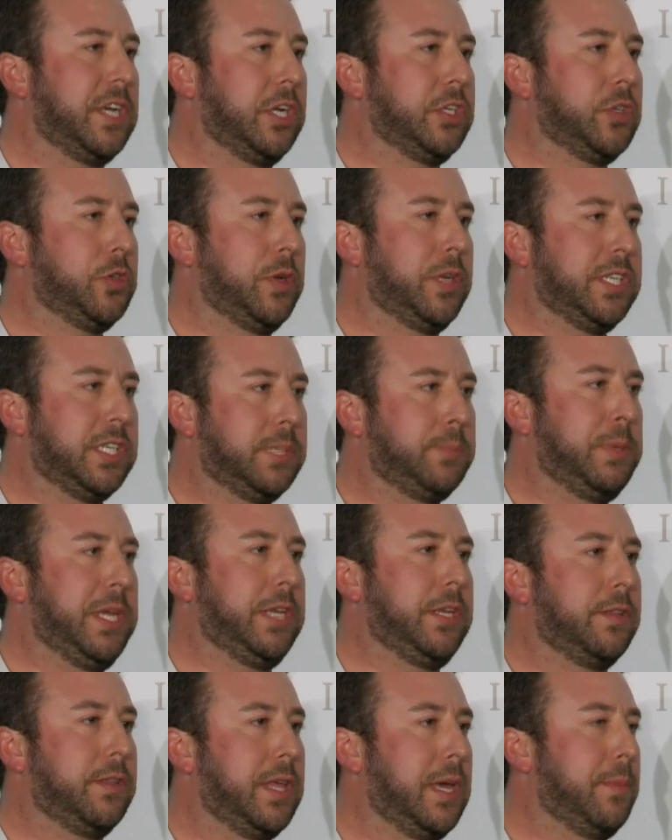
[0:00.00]
country and
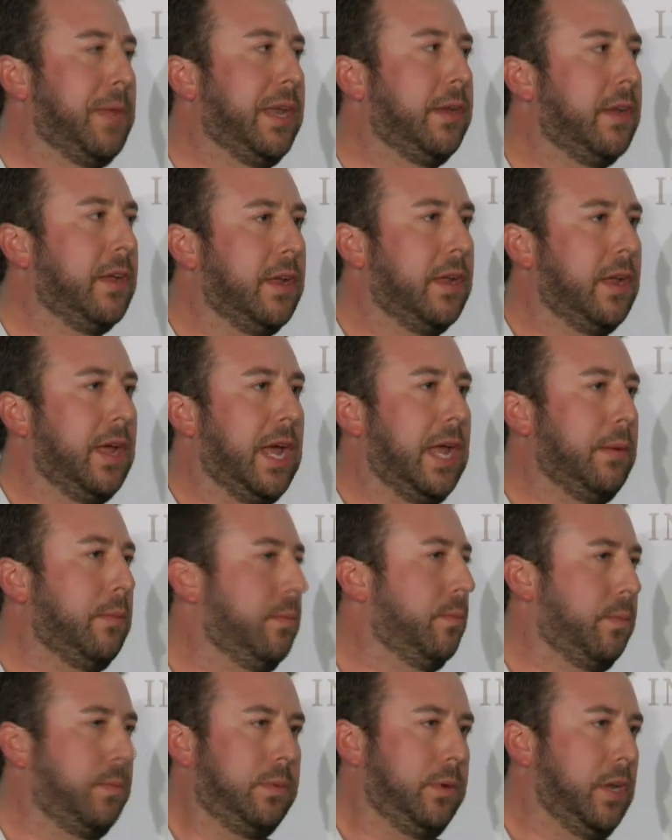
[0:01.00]
speak to them.
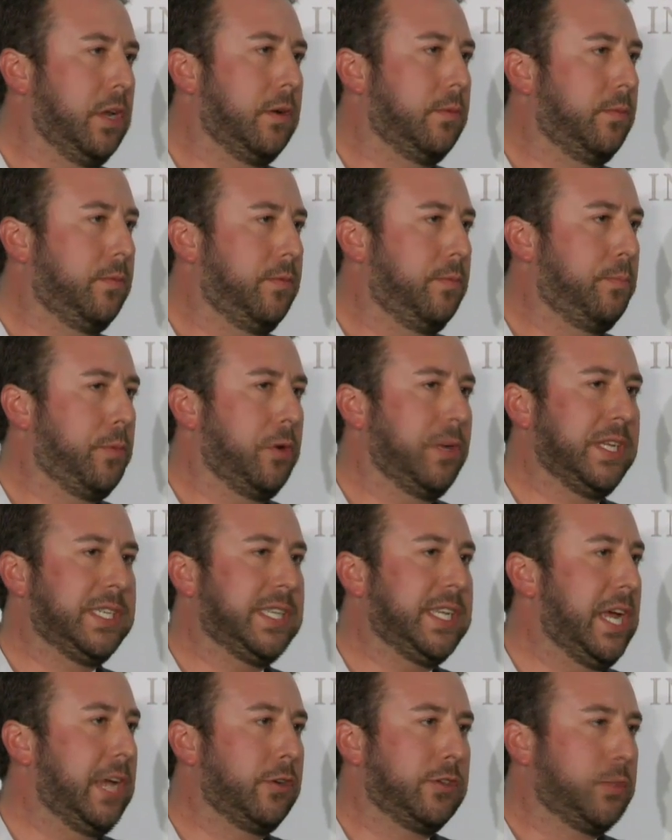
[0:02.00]
And you know, Bernie
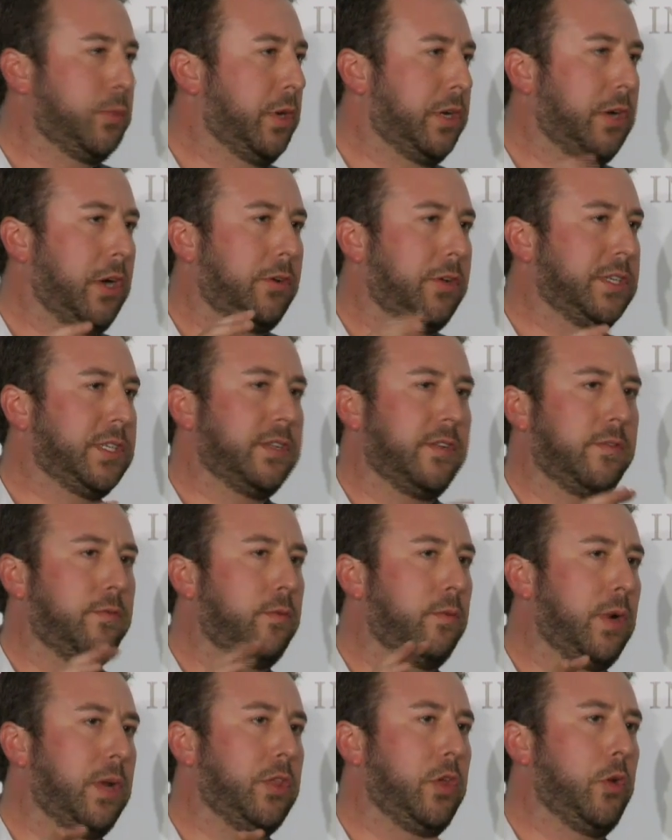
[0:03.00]
Sanders, regardless of
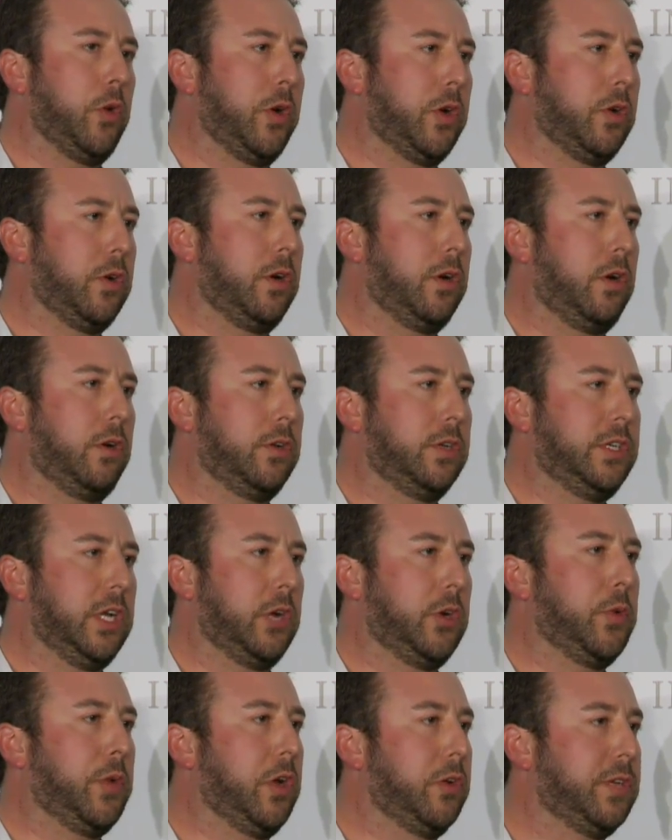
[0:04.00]
whether you
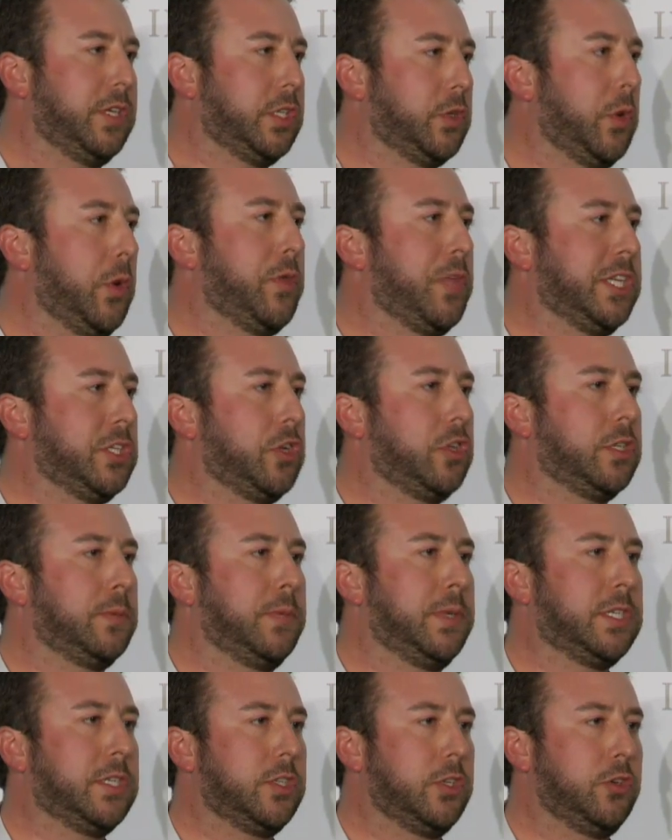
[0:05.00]
agree or disagree with his
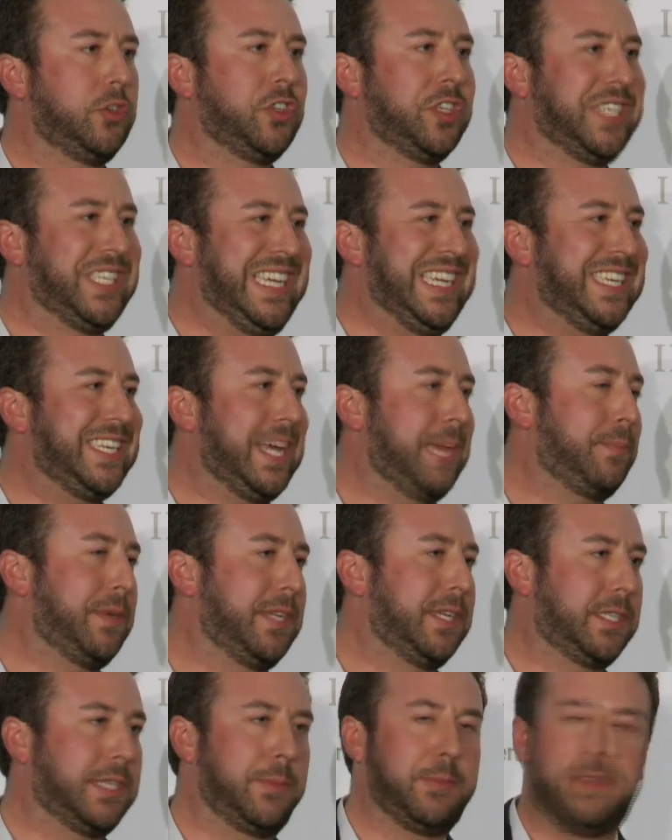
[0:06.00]
ultimate solutions, he tapped
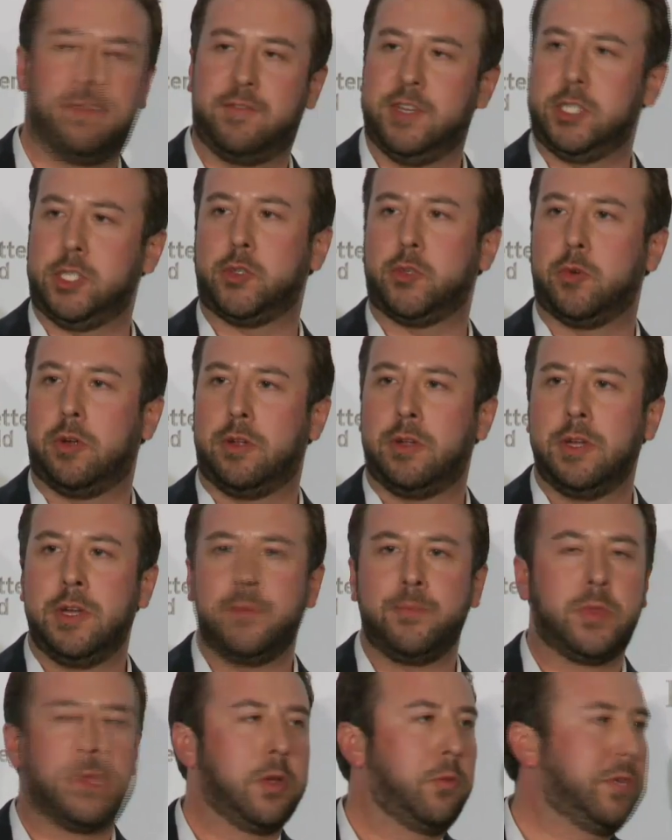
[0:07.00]
into something visceral,
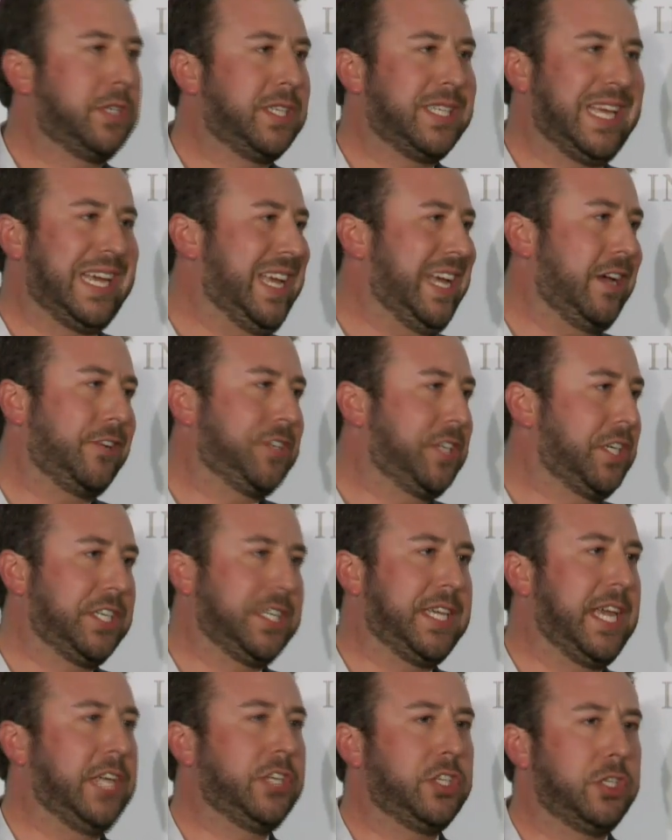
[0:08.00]
which is that college
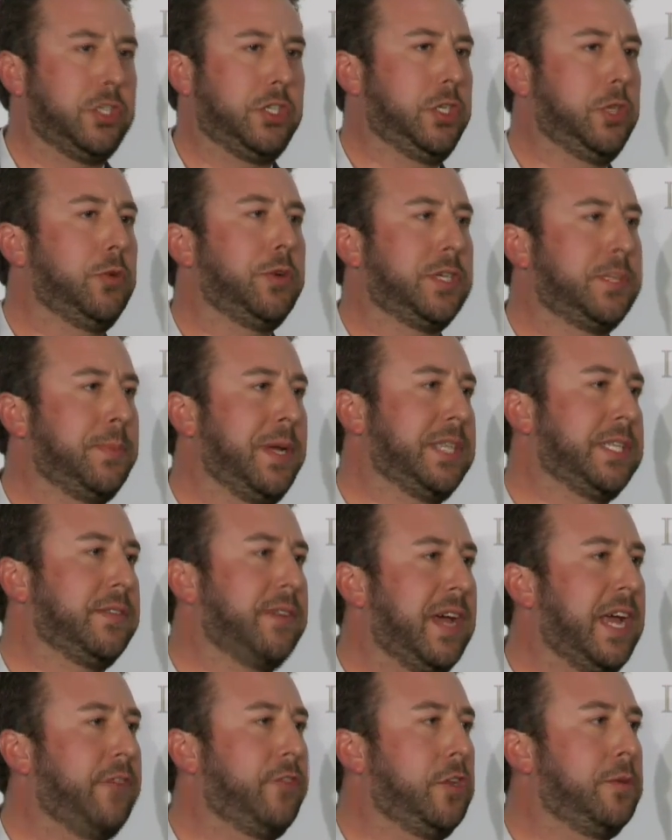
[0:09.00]
education is too expensive.
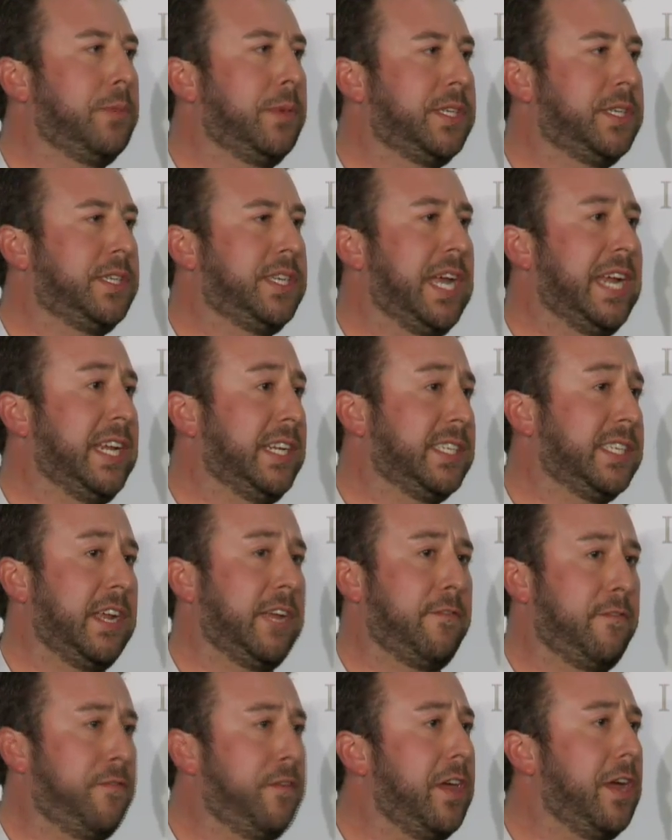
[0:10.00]
I have too much debt, and it's
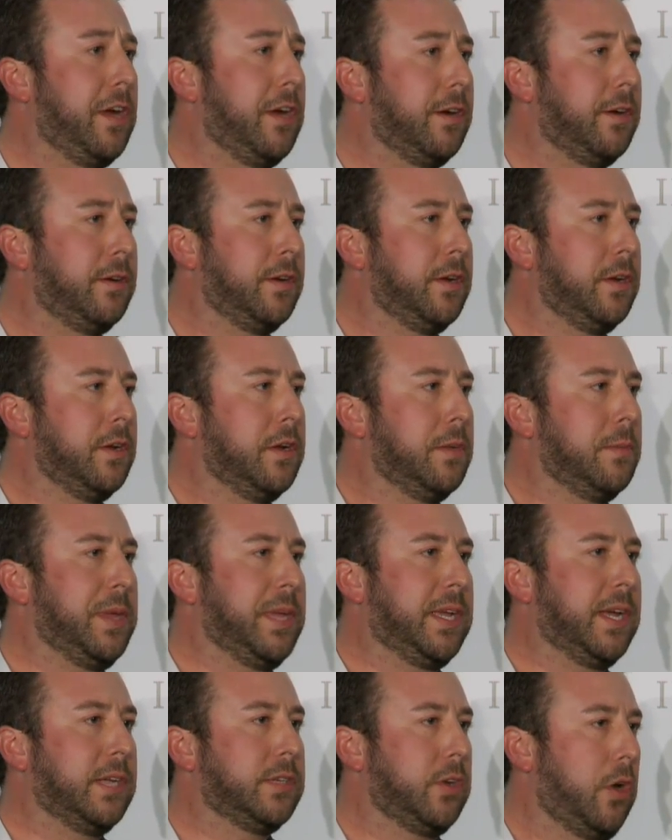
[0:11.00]
not fair
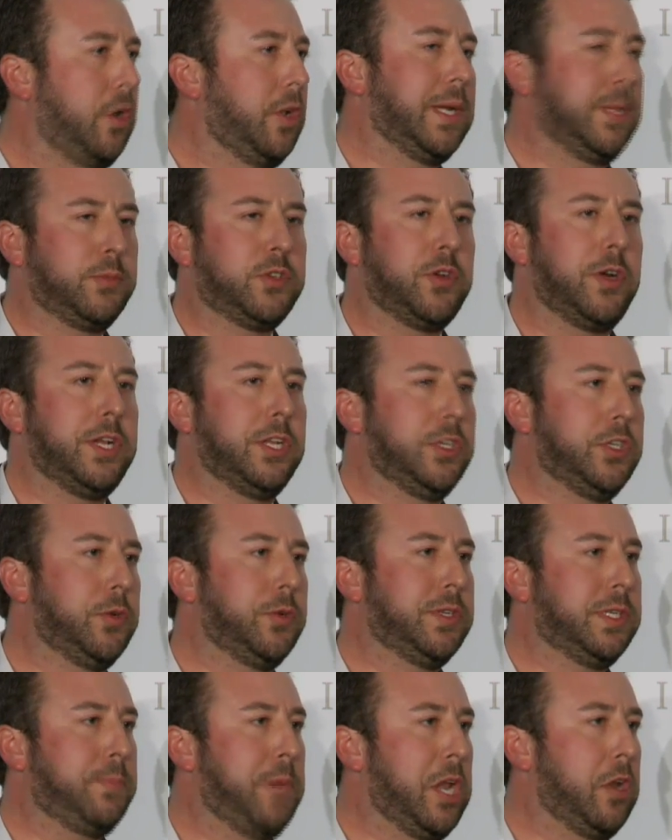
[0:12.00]
because all I'm trying to do
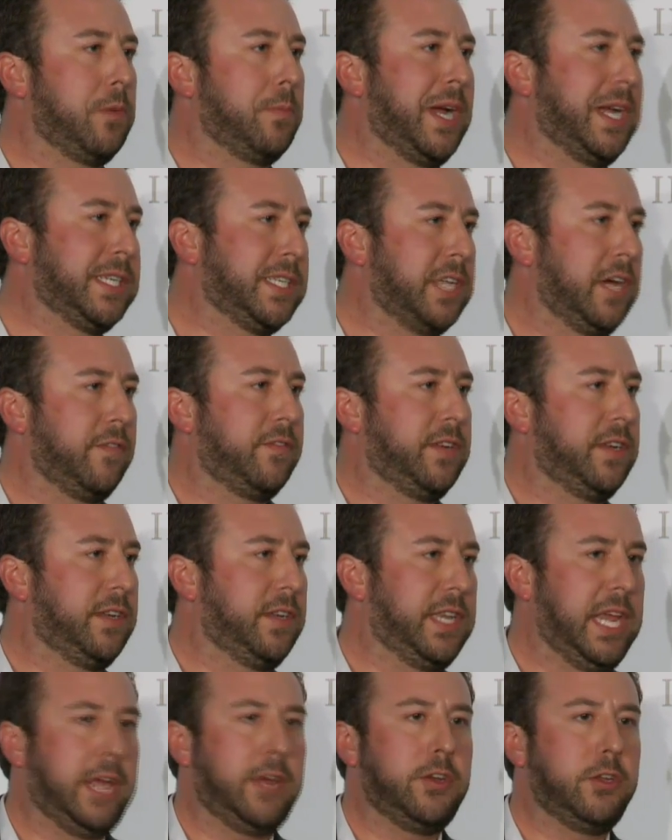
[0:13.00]
is better myself,
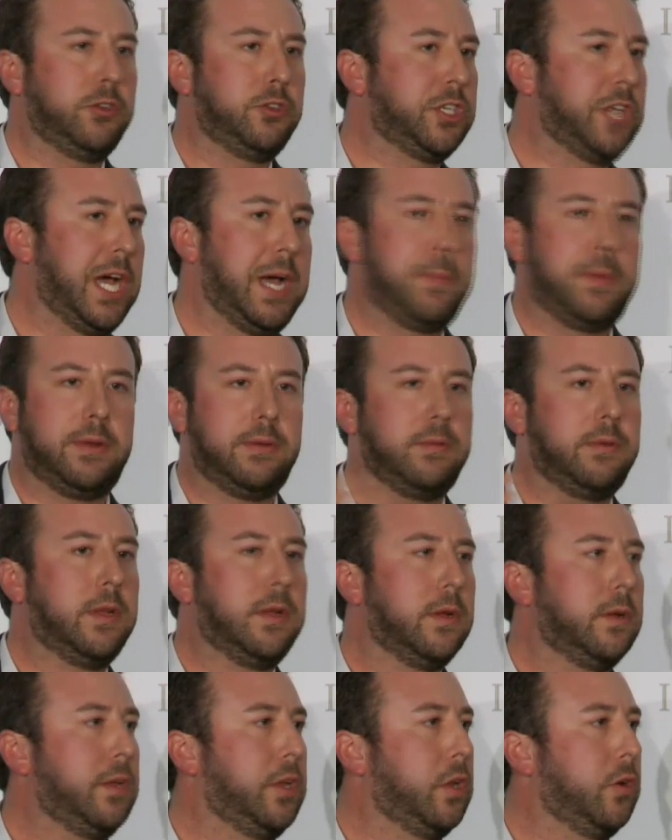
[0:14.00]
take a new job, and
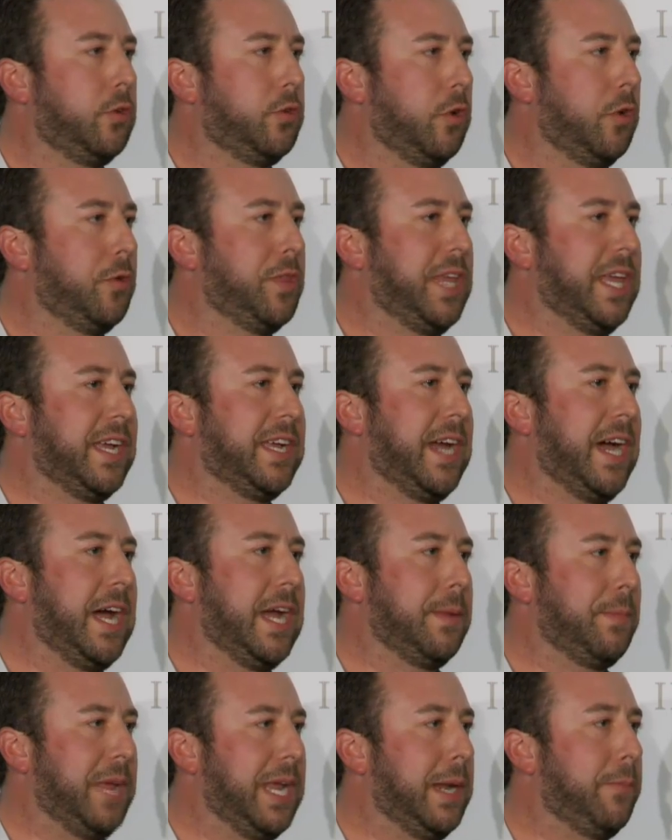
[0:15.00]
you know, grow the
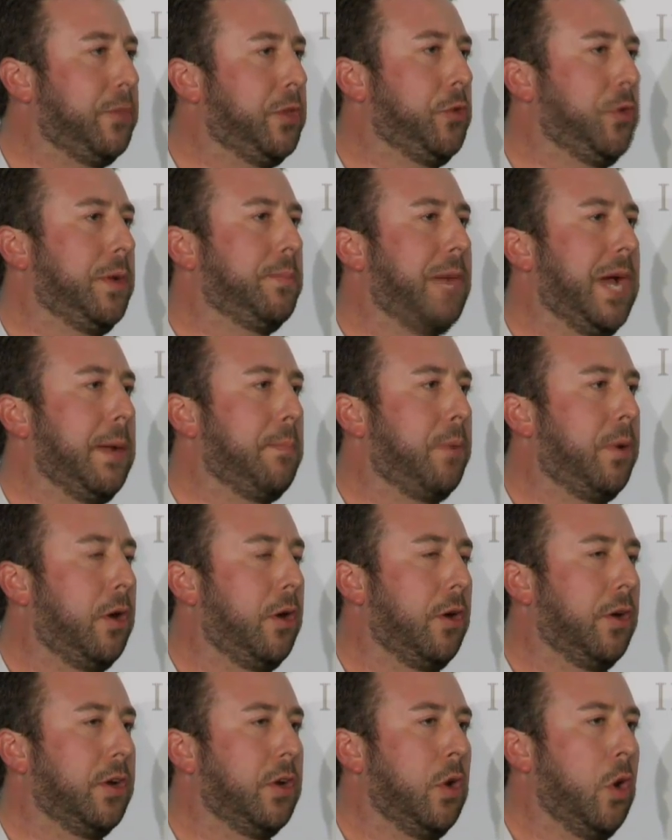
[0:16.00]
economy, and I'm doing my
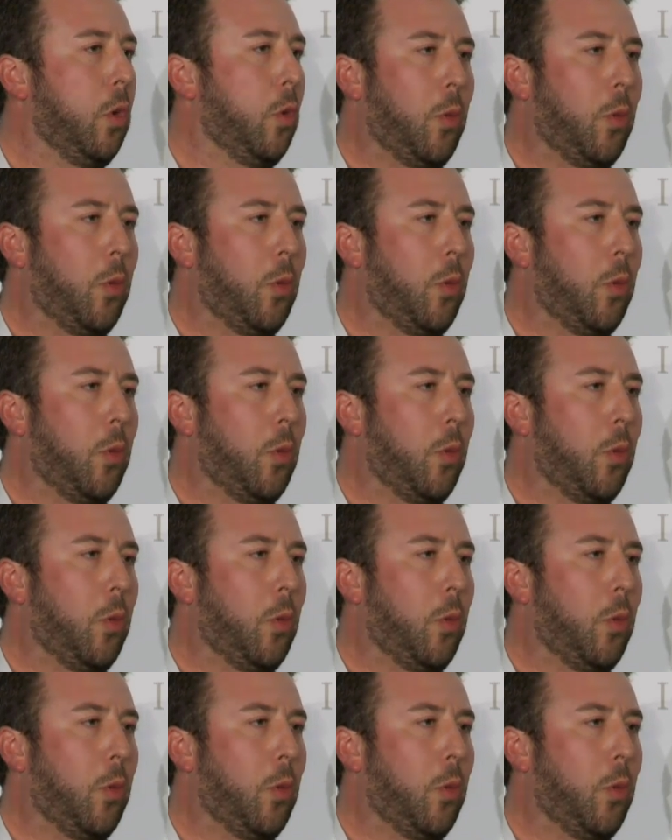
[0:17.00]
part.